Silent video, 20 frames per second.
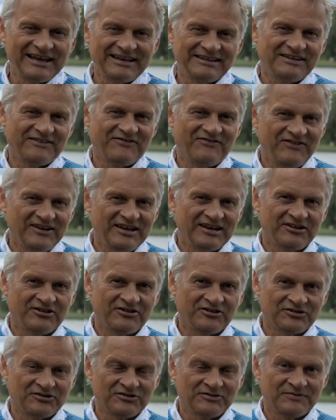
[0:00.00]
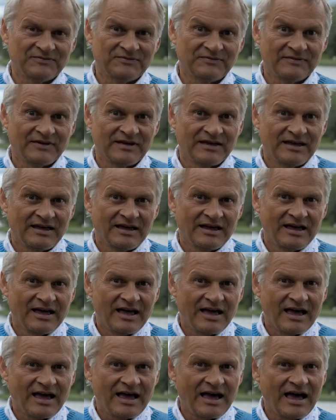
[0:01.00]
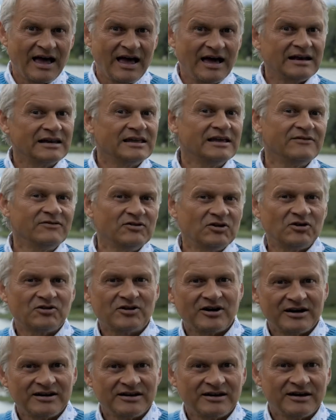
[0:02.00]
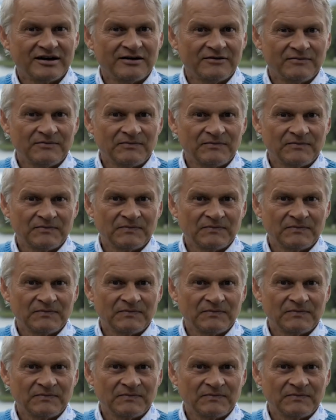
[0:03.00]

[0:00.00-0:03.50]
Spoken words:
related videos, and give your idea.